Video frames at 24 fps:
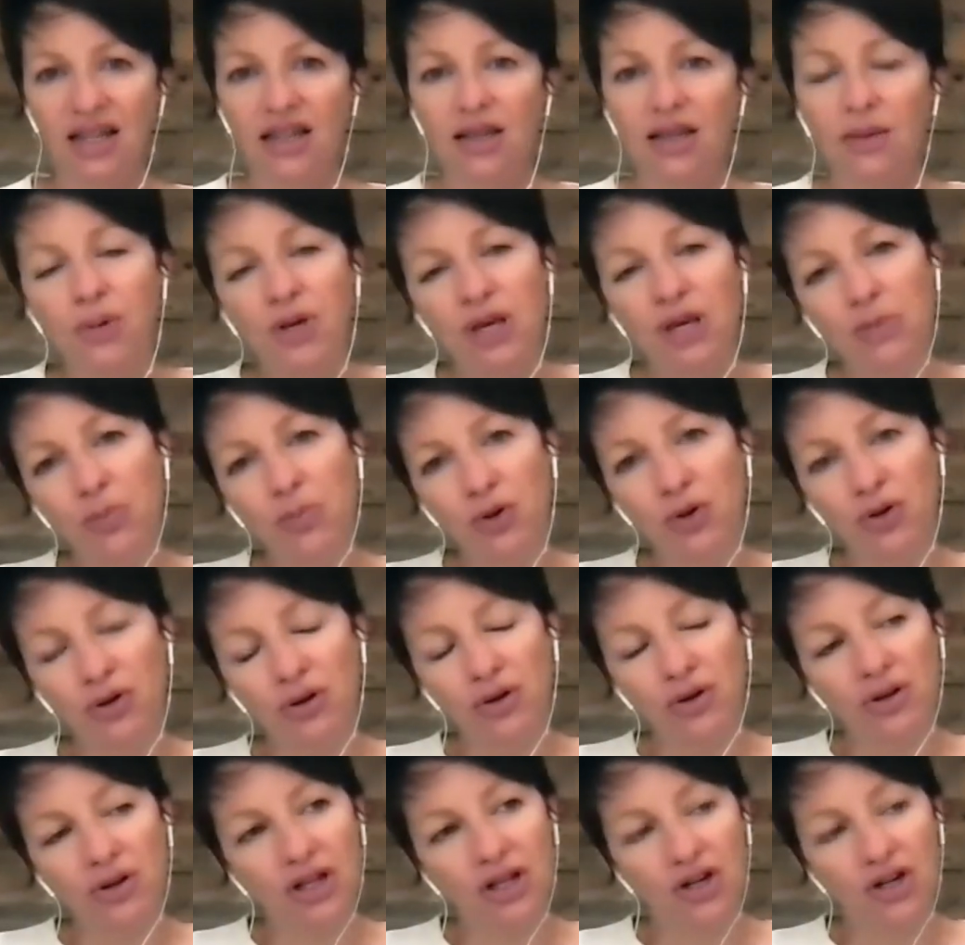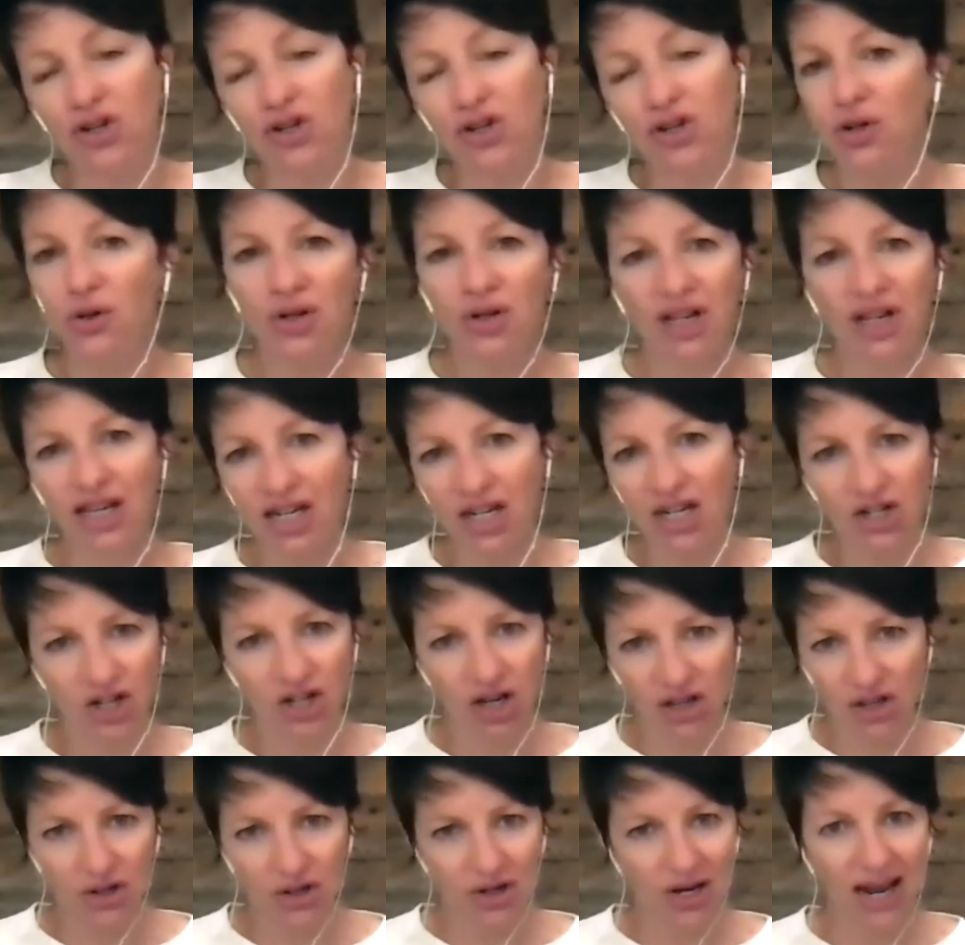the people that are shooting at each
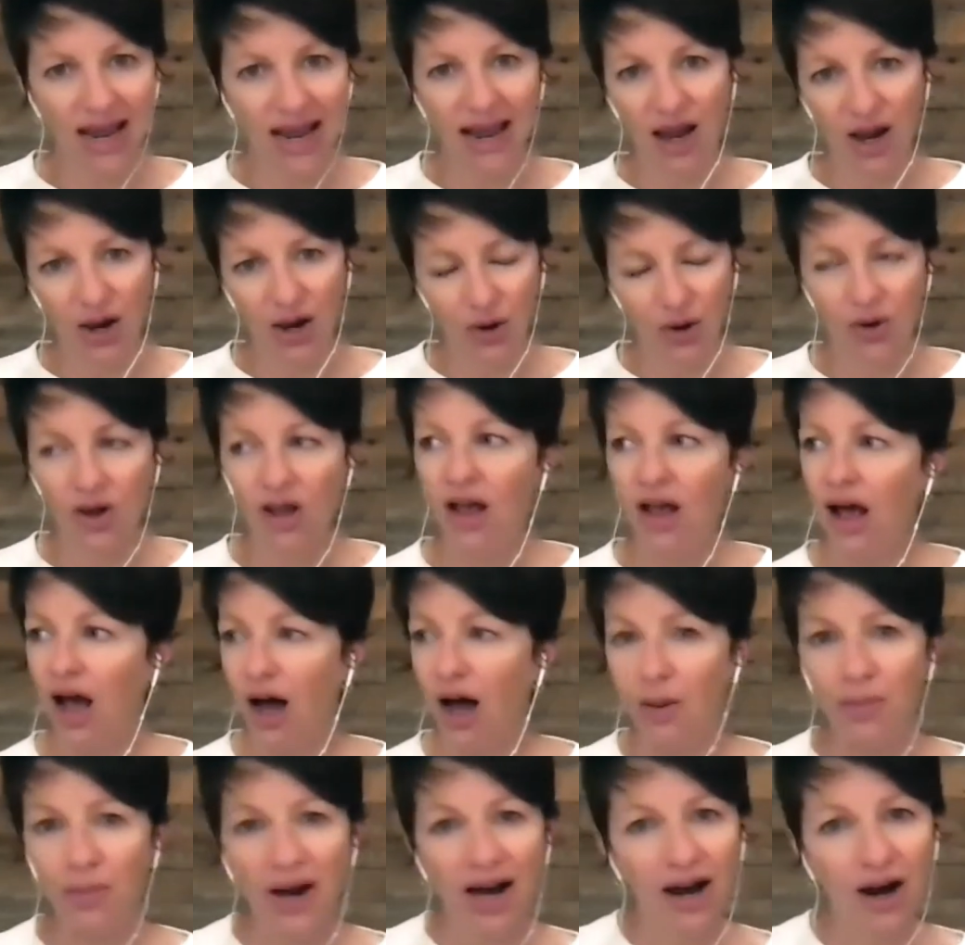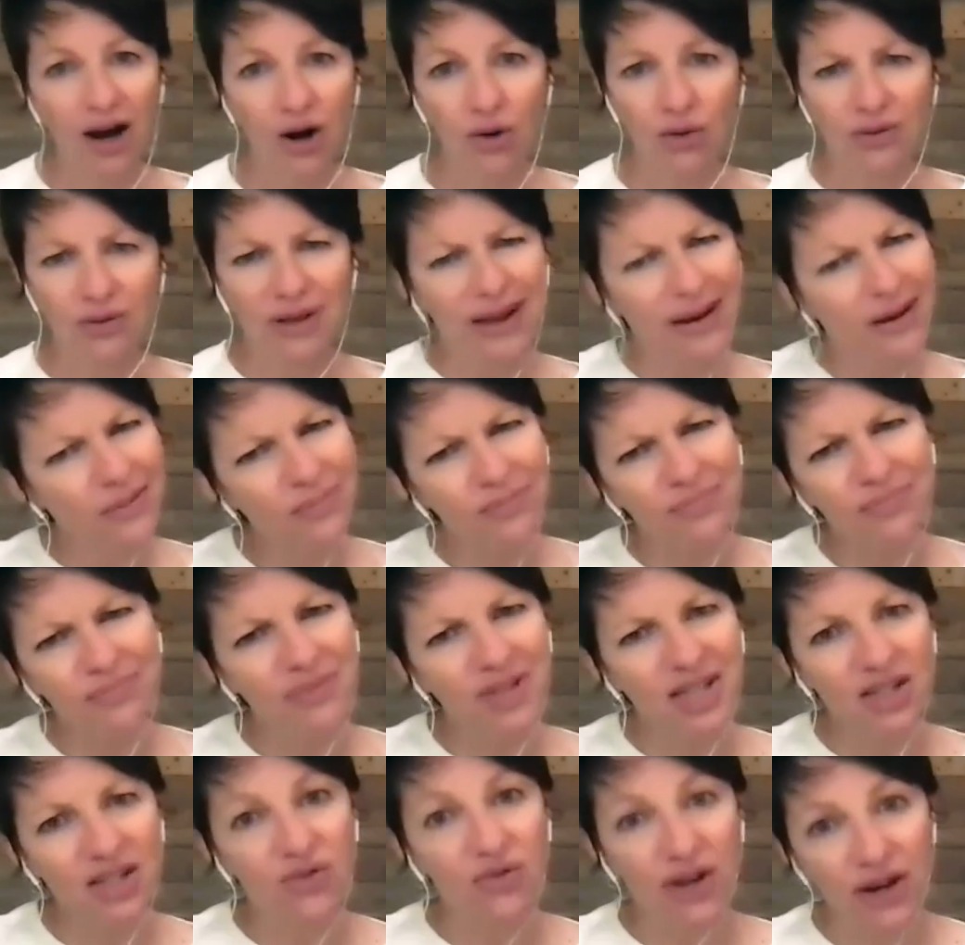other now about like
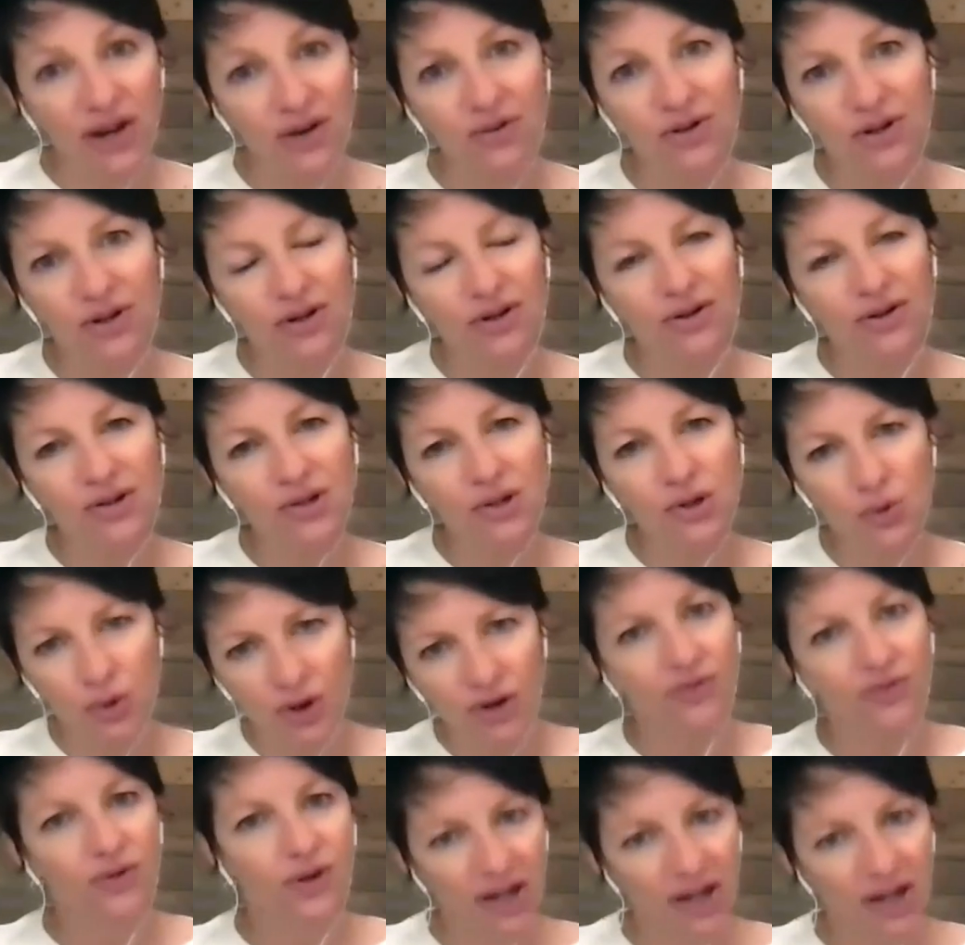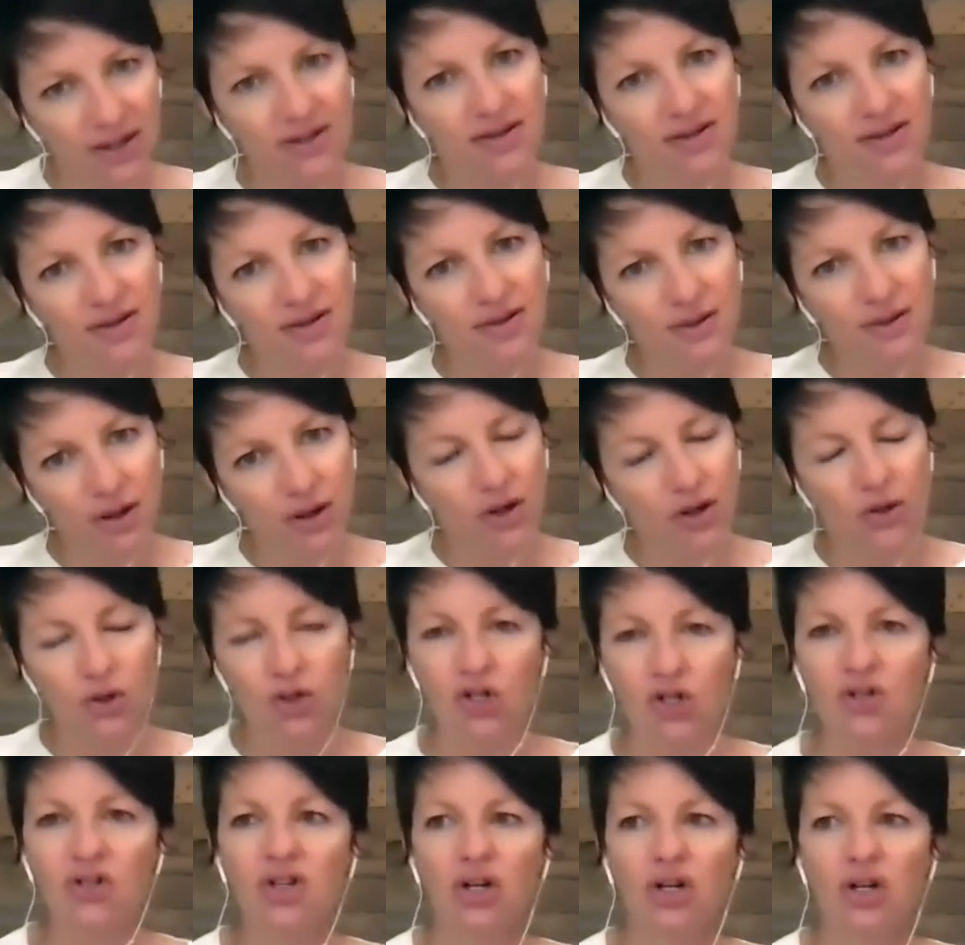these founders who are friends, you know,
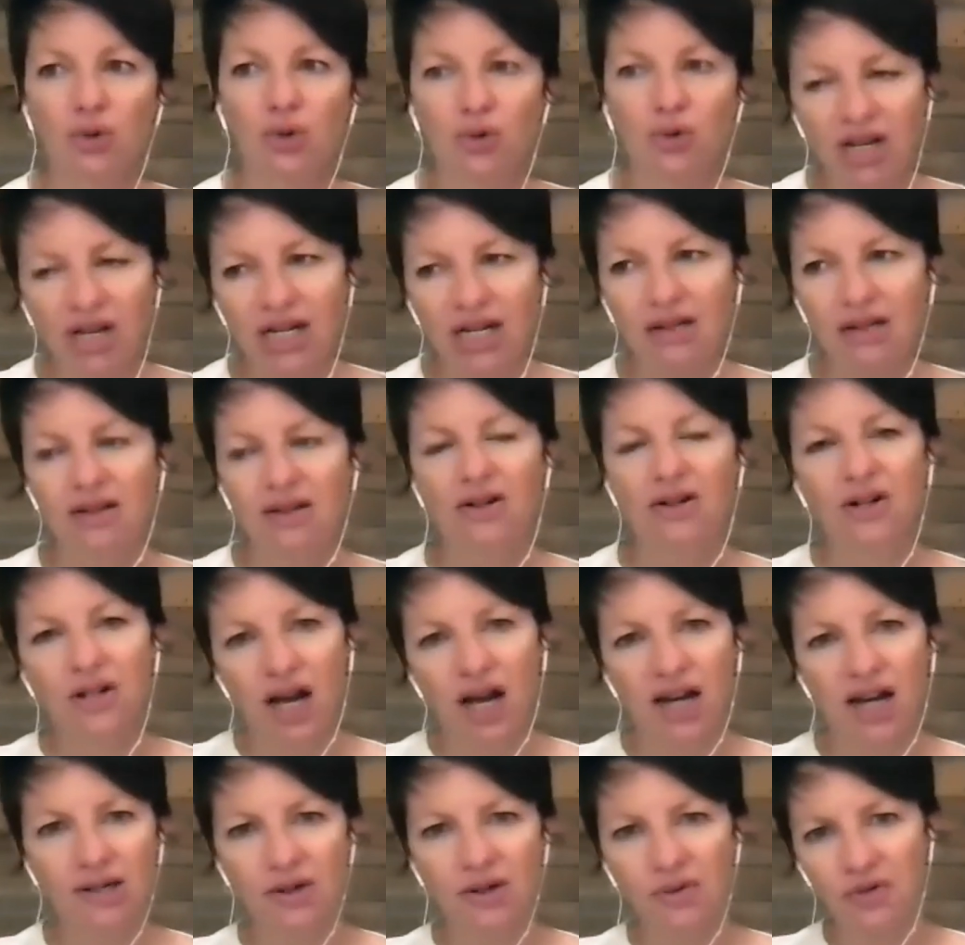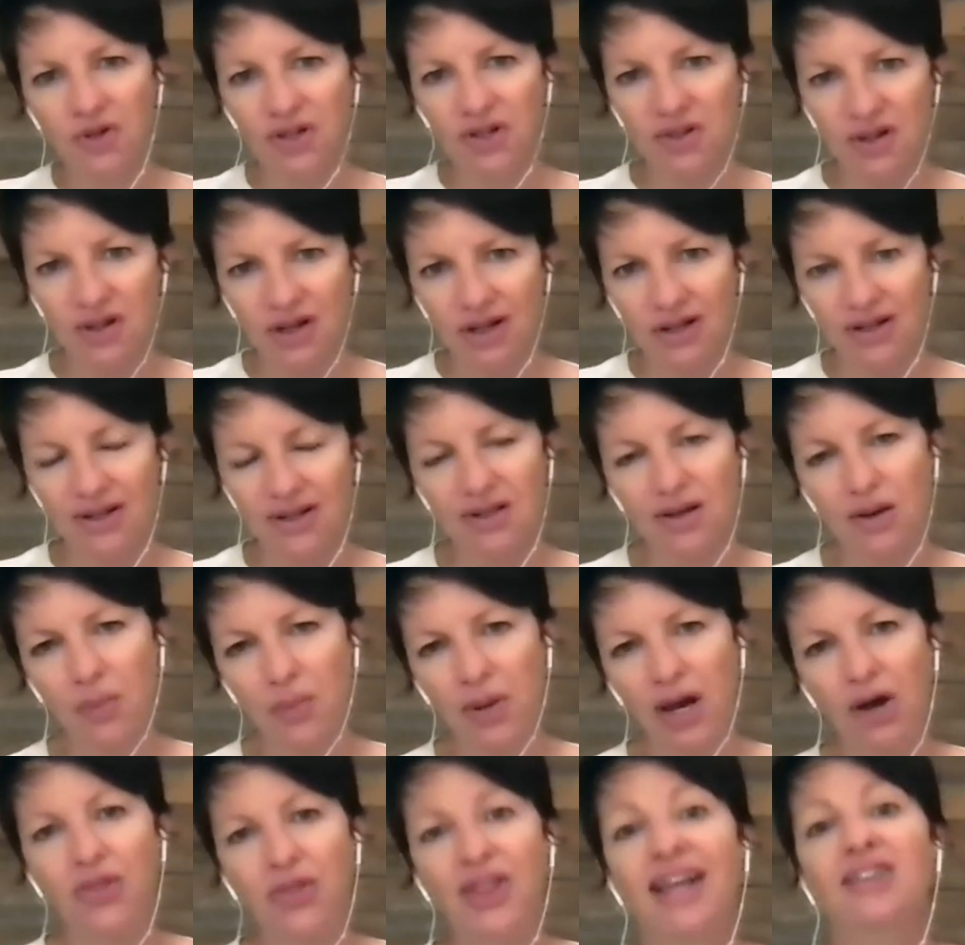just to create a little cognitive dissonance
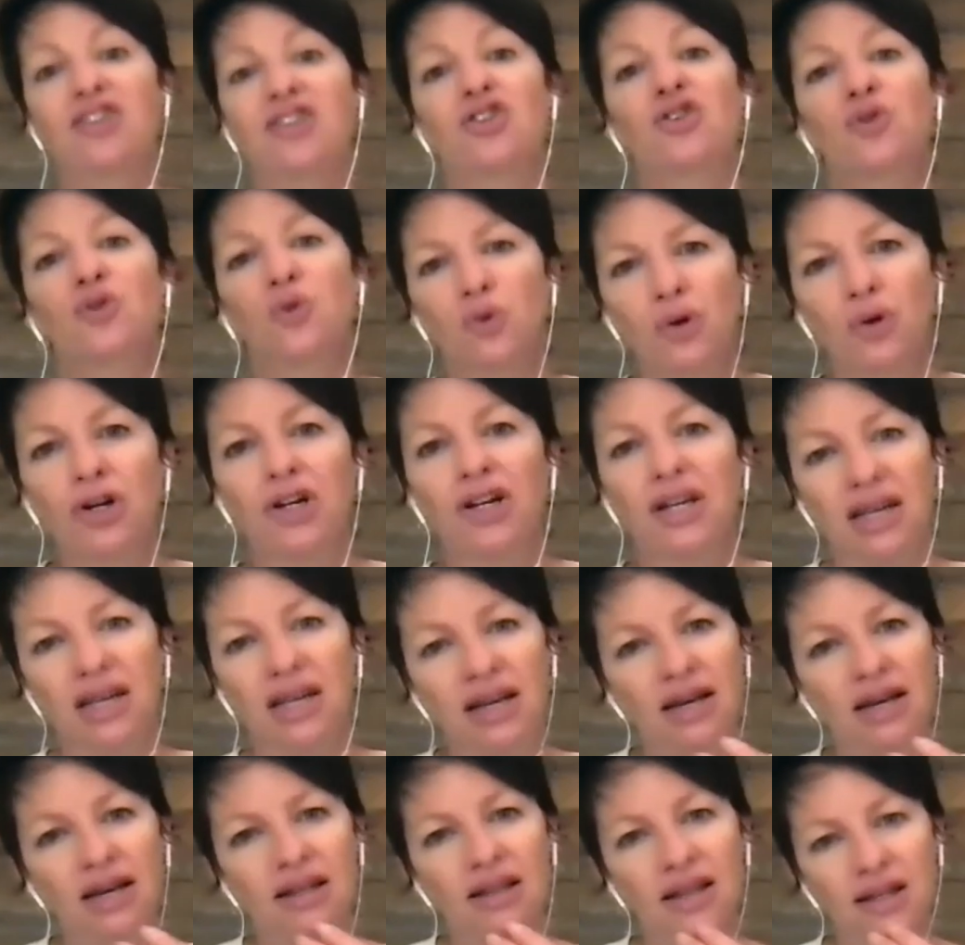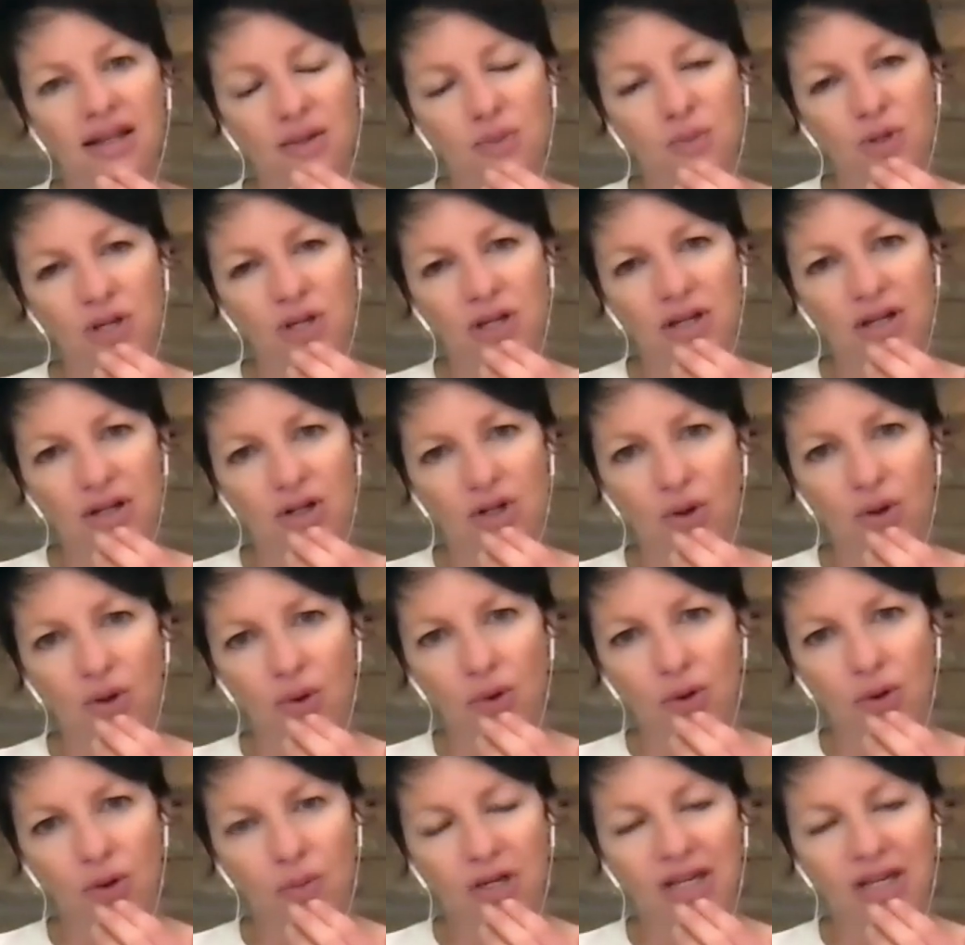about that story that's being told.